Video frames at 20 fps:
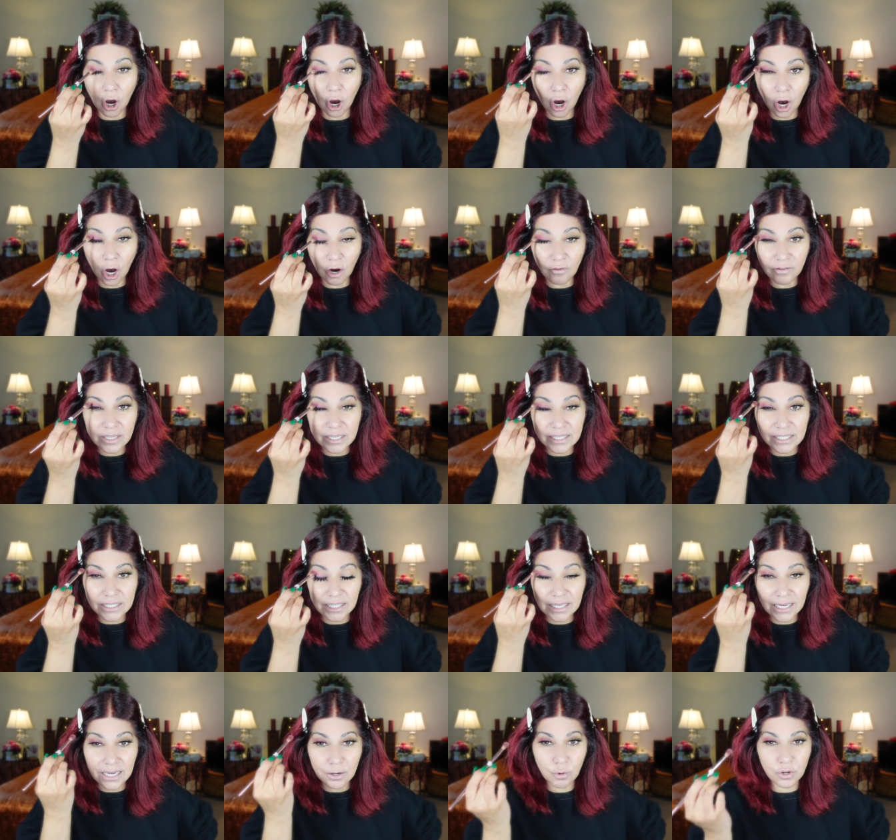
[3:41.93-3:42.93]

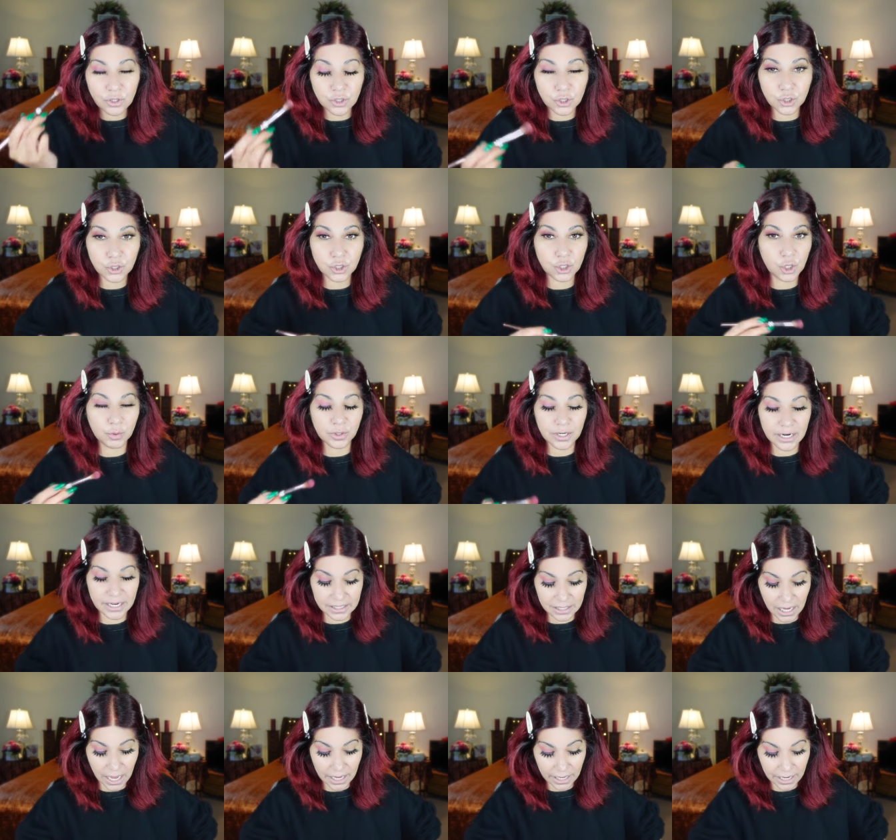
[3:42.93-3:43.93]
obviously was super
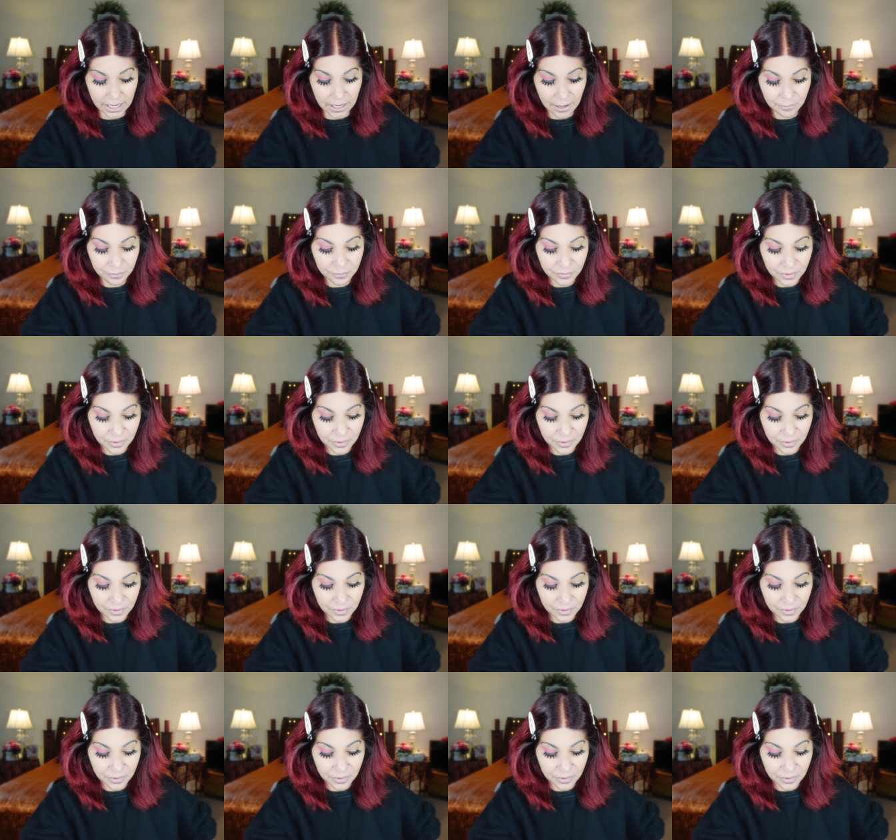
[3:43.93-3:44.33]
excited.